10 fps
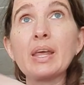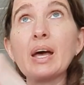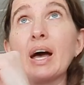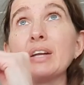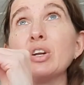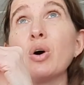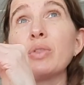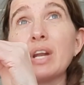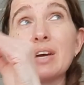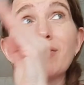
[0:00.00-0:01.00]
I know
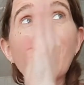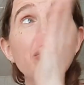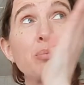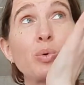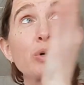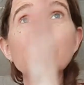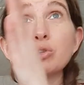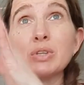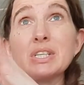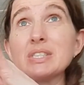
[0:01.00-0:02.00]
that I got more
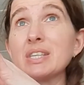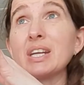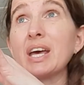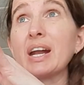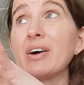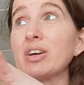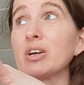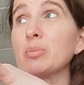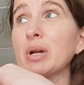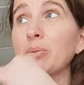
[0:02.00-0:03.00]
trees than that out
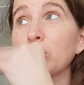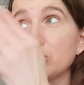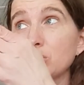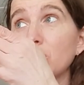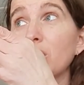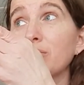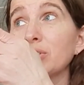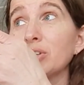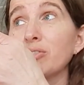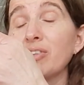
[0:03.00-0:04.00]
here, but I want to start off with
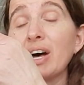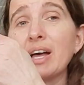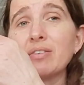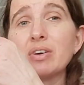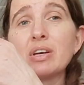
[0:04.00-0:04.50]
the 5,